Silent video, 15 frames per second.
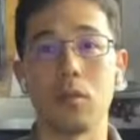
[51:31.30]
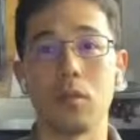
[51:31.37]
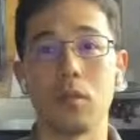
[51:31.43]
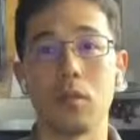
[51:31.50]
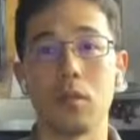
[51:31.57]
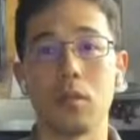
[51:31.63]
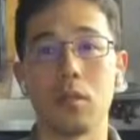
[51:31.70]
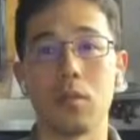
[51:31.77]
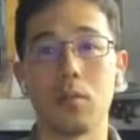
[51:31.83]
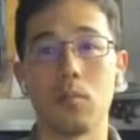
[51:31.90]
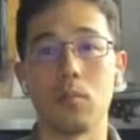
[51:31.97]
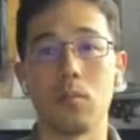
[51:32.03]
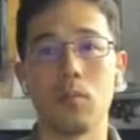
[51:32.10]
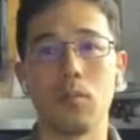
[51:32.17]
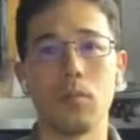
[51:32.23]

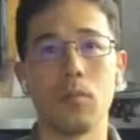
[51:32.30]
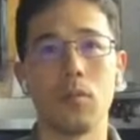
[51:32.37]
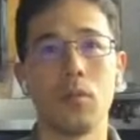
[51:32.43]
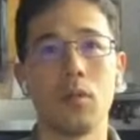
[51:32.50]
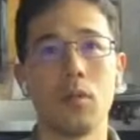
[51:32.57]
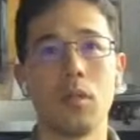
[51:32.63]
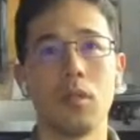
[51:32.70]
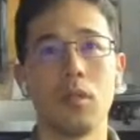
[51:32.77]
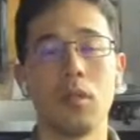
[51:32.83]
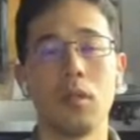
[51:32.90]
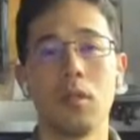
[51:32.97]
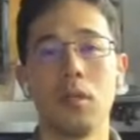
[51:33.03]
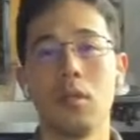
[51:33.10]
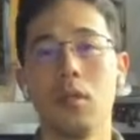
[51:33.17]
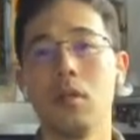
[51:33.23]

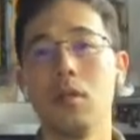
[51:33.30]
No words are spoken by the person on screen.